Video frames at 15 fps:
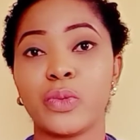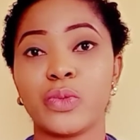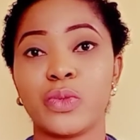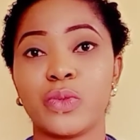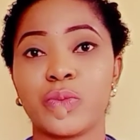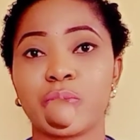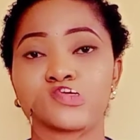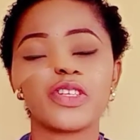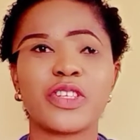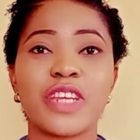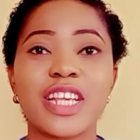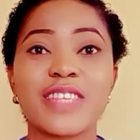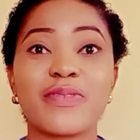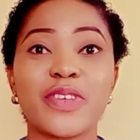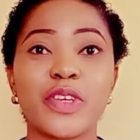So in
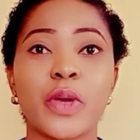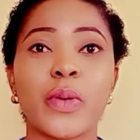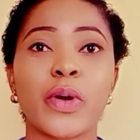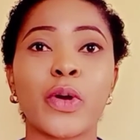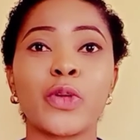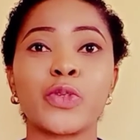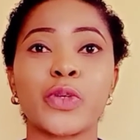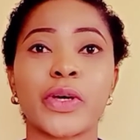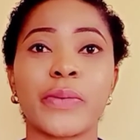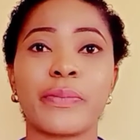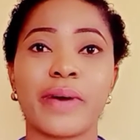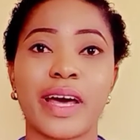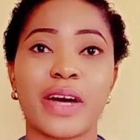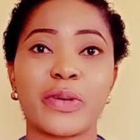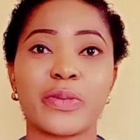today's video, we're going to talk
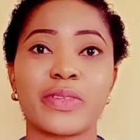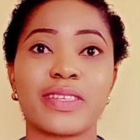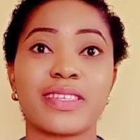about